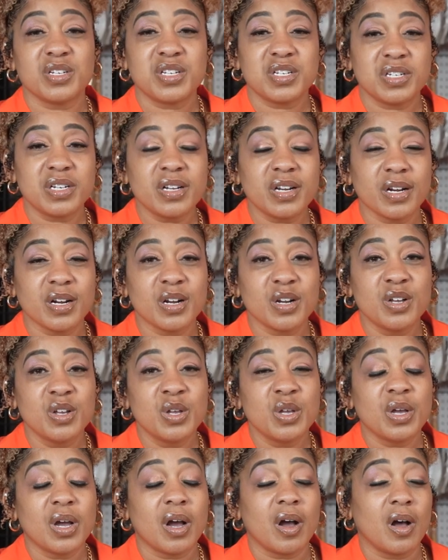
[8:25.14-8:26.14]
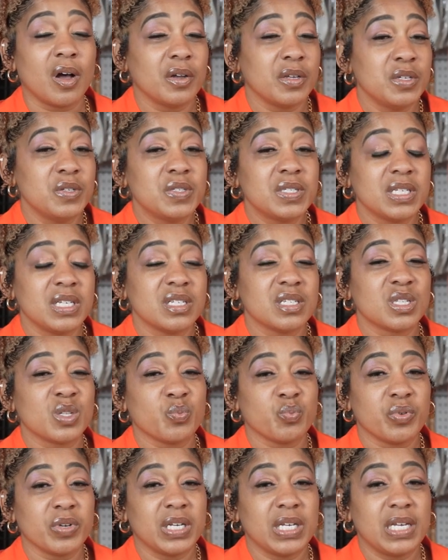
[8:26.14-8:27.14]
sugar, all you see is the
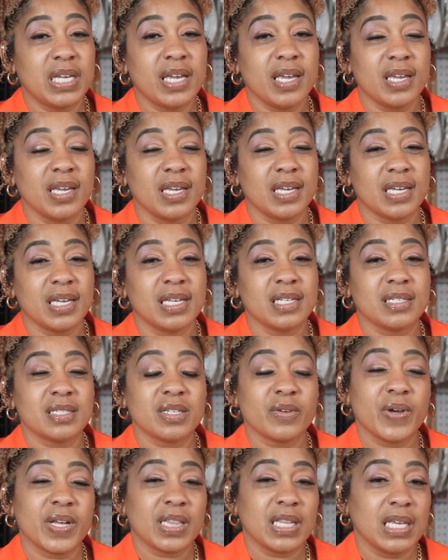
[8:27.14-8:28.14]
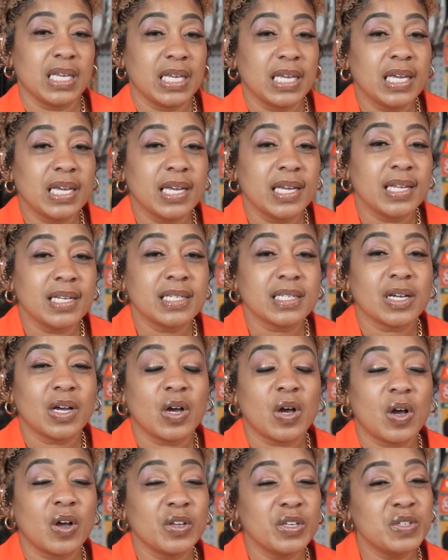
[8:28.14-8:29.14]
pretty cake. And so at the end,
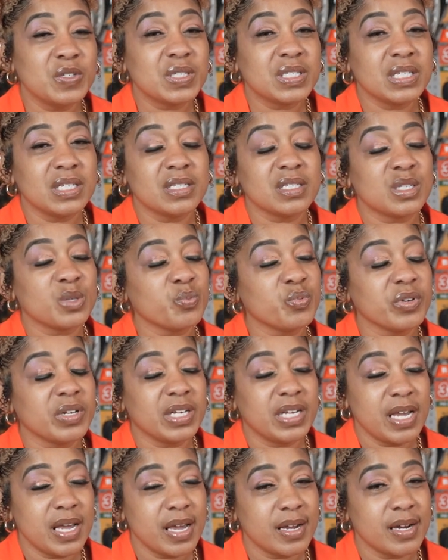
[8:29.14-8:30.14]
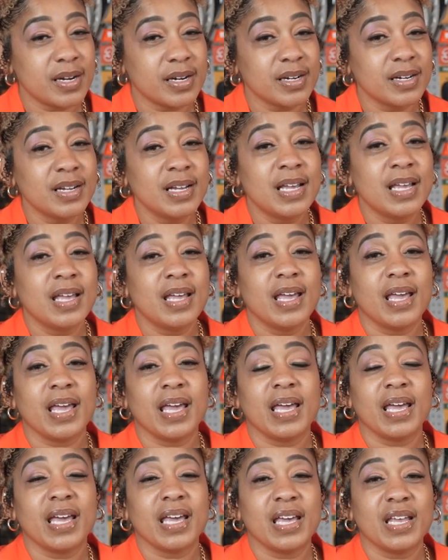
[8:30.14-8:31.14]
all you see is the pretty hair,
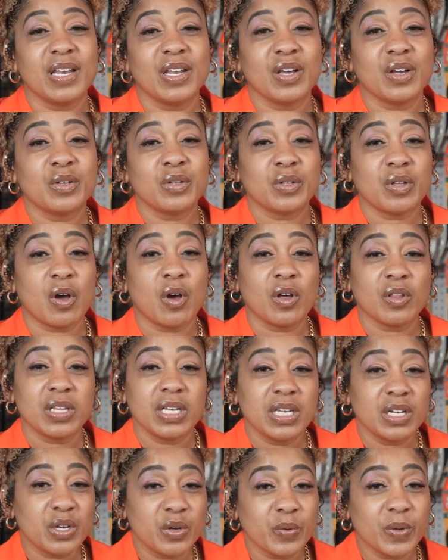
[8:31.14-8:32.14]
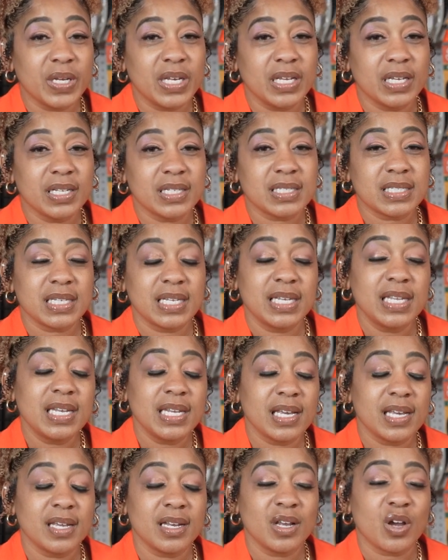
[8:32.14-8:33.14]
and all the ingredients in
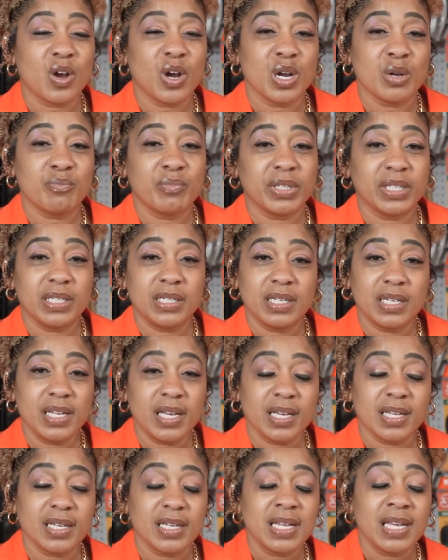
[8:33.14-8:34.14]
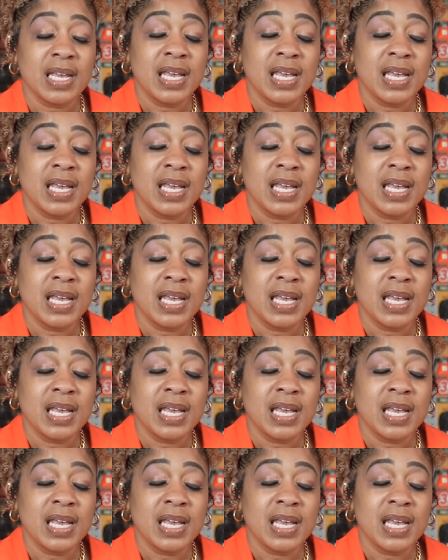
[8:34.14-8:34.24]
it are blended in.